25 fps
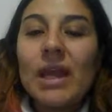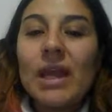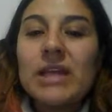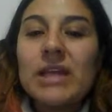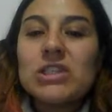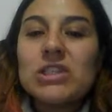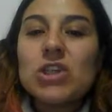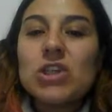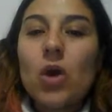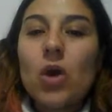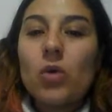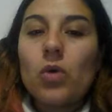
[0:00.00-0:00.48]

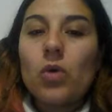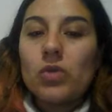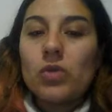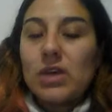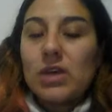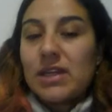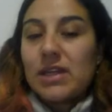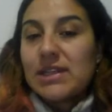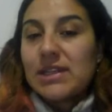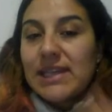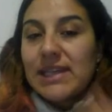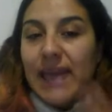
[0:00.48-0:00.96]
So
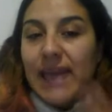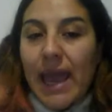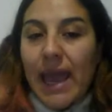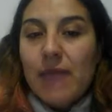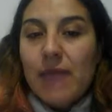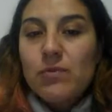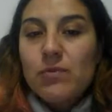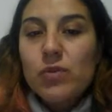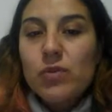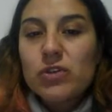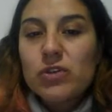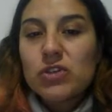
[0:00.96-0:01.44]
the
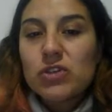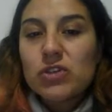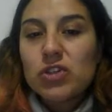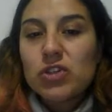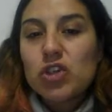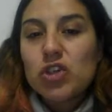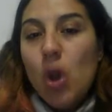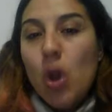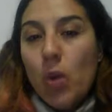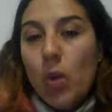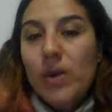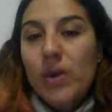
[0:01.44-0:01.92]
aim was
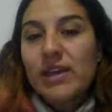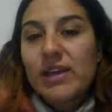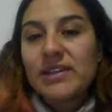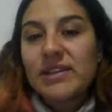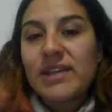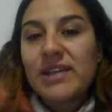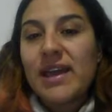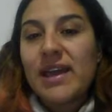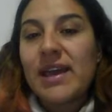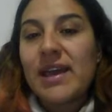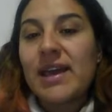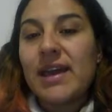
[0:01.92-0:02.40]

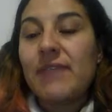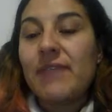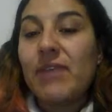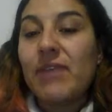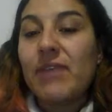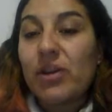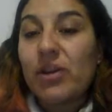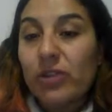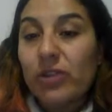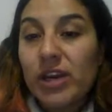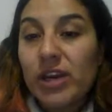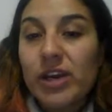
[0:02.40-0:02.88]
showing the
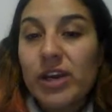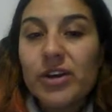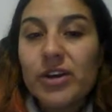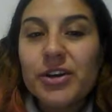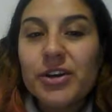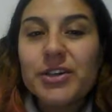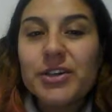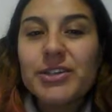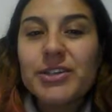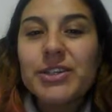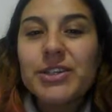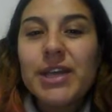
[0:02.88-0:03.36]

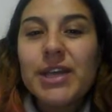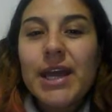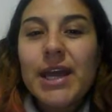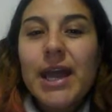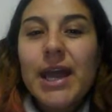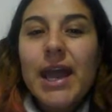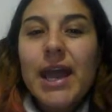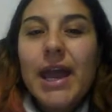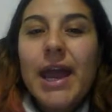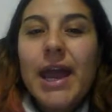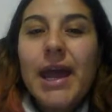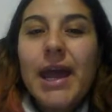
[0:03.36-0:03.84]
barriers,
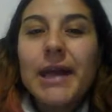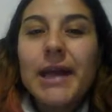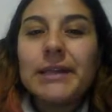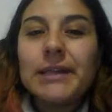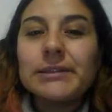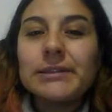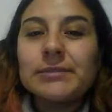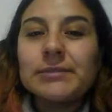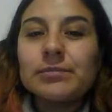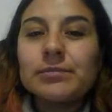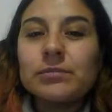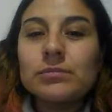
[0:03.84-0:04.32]

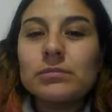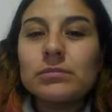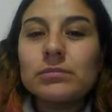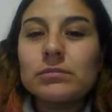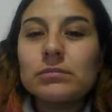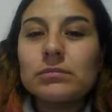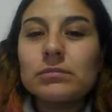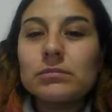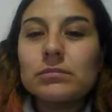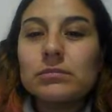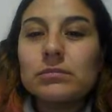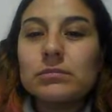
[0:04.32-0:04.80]
and
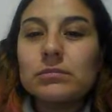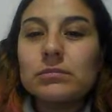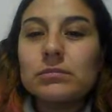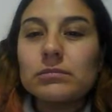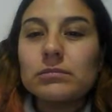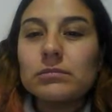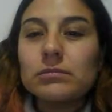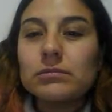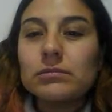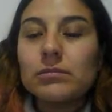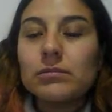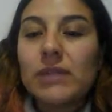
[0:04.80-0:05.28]

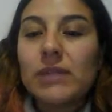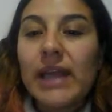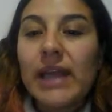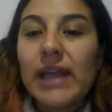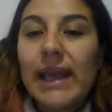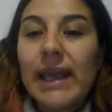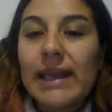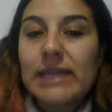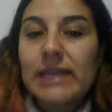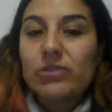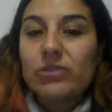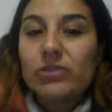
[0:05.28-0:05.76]

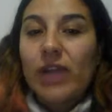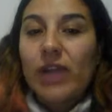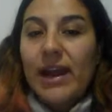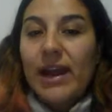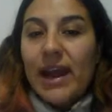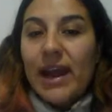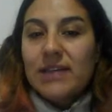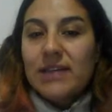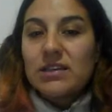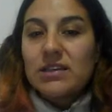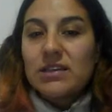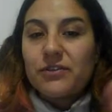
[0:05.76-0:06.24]
they
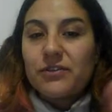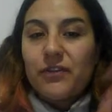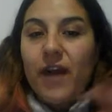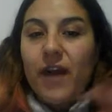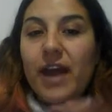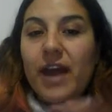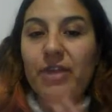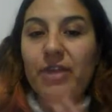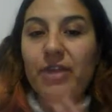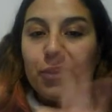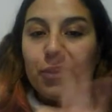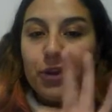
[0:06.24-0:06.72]

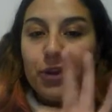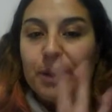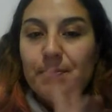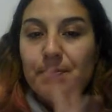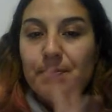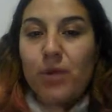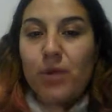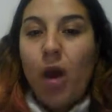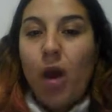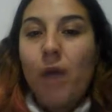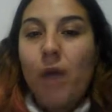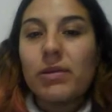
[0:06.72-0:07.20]
classified 3
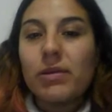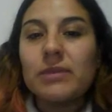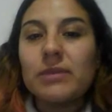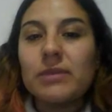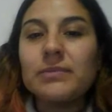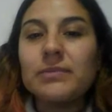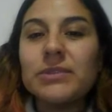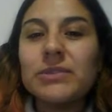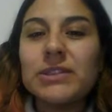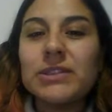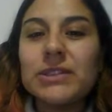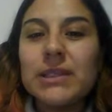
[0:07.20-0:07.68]

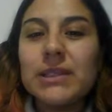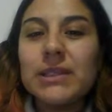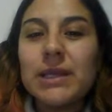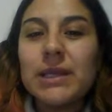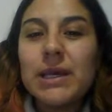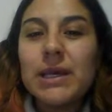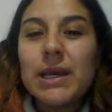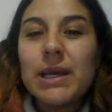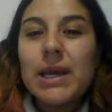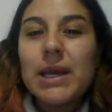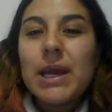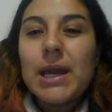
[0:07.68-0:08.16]
problems,
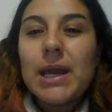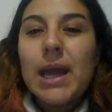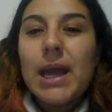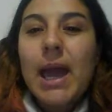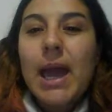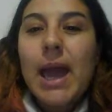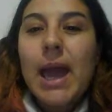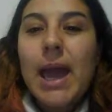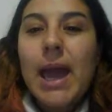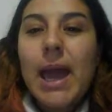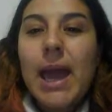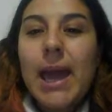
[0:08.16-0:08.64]

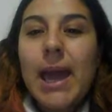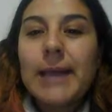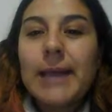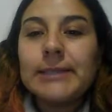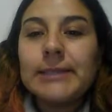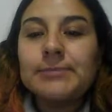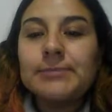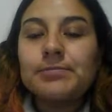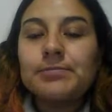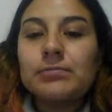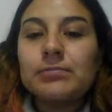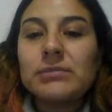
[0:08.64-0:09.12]

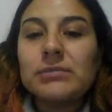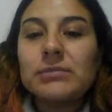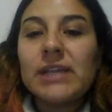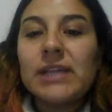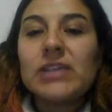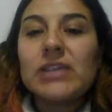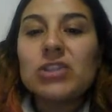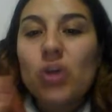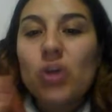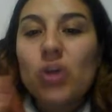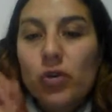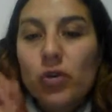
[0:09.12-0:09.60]
and
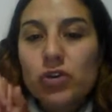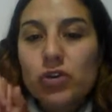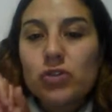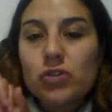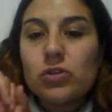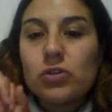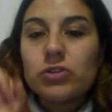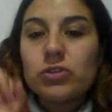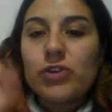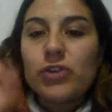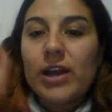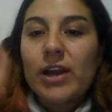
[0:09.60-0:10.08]
the
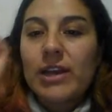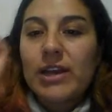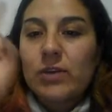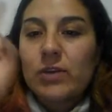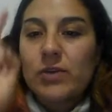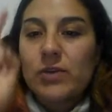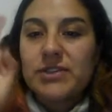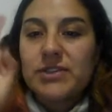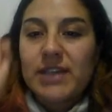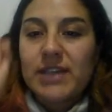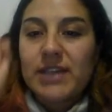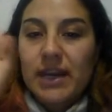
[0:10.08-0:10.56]
sociocultural,
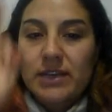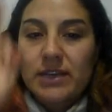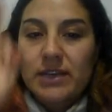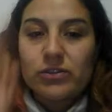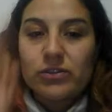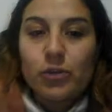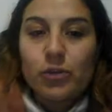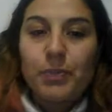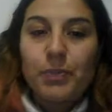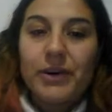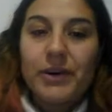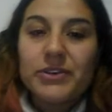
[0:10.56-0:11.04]
linguistic, and
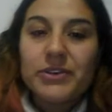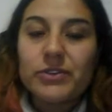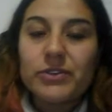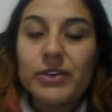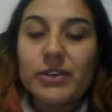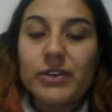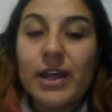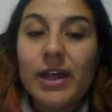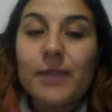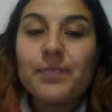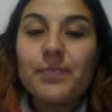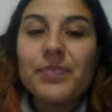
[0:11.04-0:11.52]

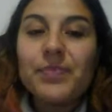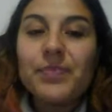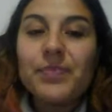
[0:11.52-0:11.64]
interpersonal.